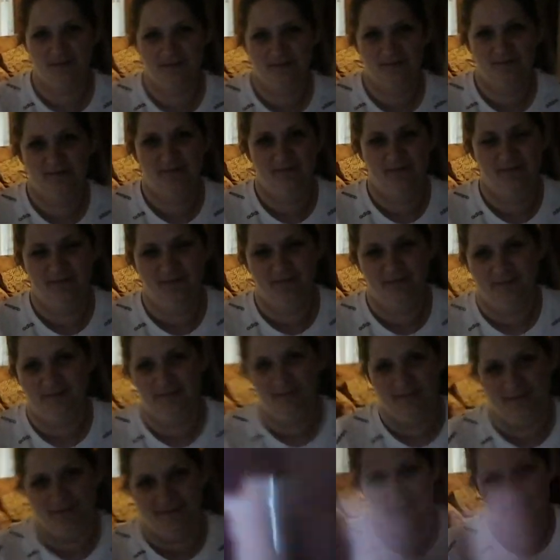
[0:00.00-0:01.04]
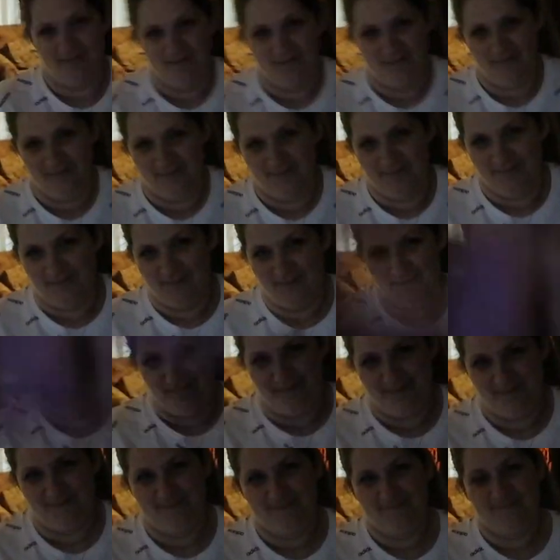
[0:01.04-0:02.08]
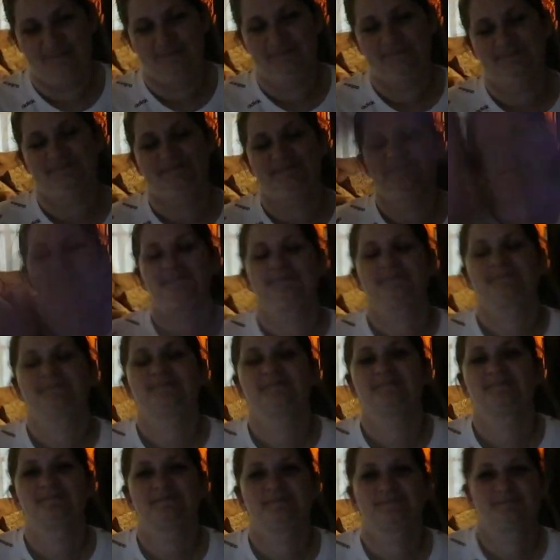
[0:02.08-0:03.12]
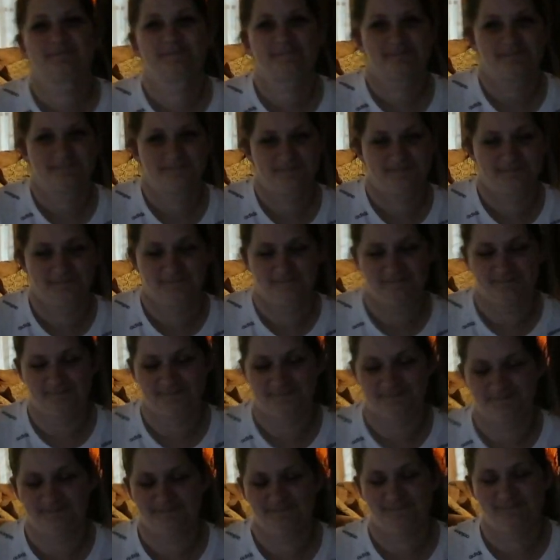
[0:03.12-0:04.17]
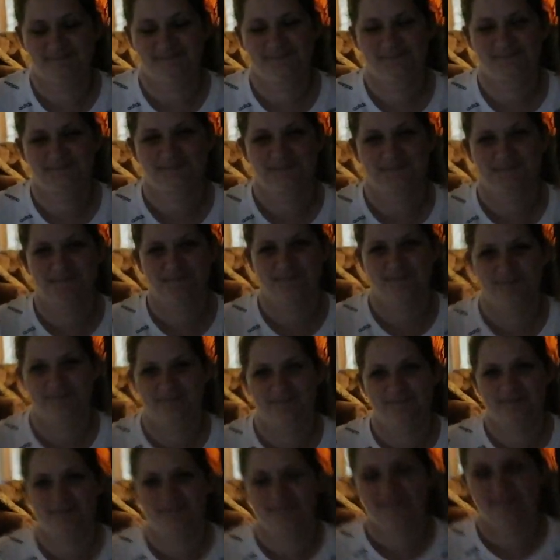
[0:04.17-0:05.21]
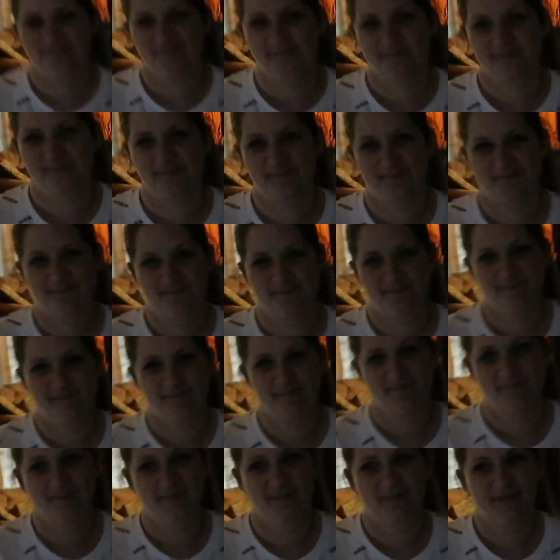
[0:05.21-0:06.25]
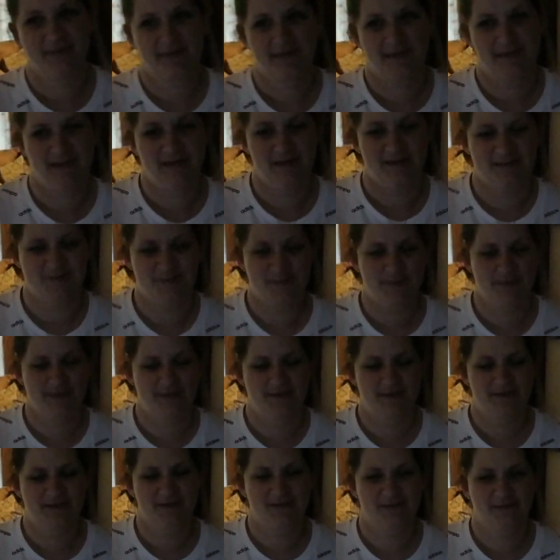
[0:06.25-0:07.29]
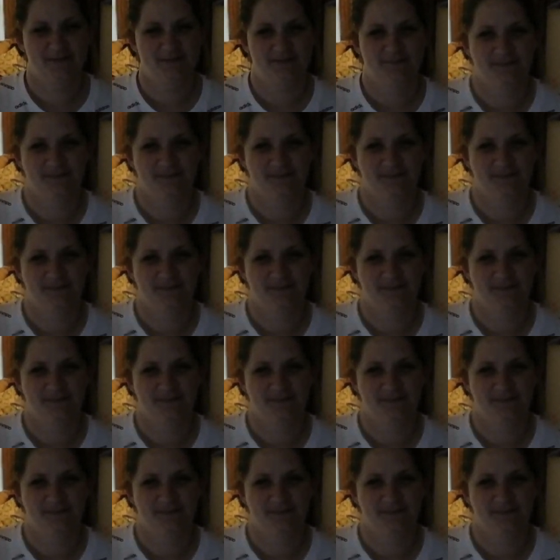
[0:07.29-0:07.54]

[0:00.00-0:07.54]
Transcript: I am nixing the pizza idea because that's usually order in. So do you want to go to a restaurant and eat food? Yes, please.